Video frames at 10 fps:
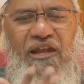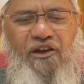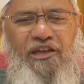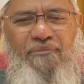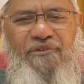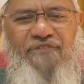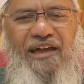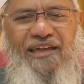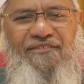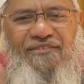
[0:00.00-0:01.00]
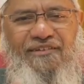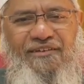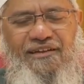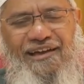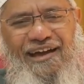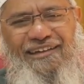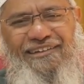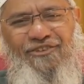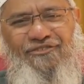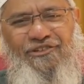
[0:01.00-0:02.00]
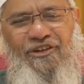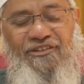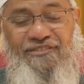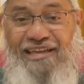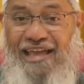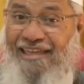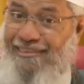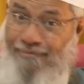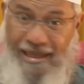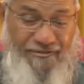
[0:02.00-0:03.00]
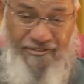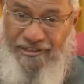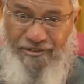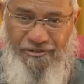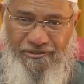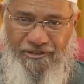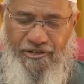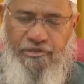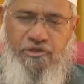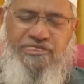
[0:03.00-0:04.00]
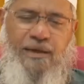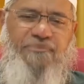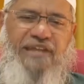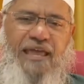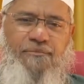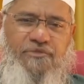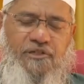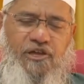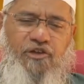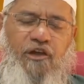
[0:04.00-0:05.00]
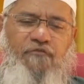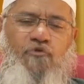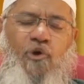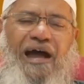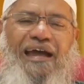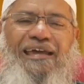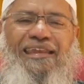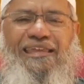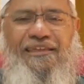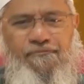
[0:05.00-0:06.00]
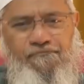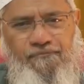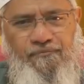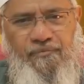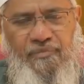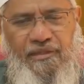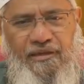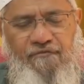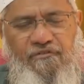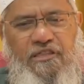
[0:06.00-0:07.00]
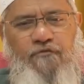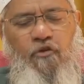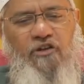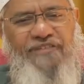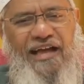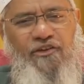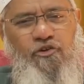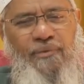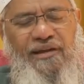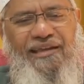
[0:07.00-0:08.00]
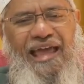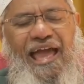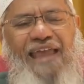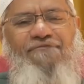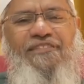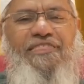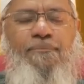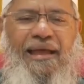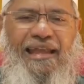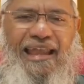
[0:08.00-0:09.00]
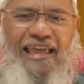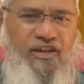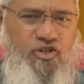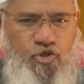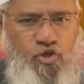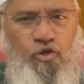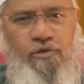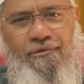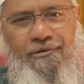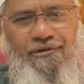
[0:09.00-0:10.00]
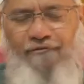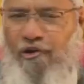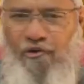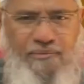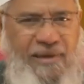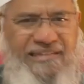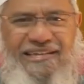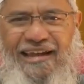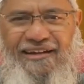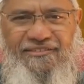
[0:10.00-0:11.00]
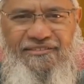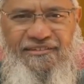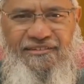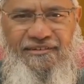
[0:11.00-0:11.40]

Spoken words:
now give me $500,000. And the man will say no. So sometimes you have to agree with the false argument and win the battle. Like in judo, when you're doing martial arts,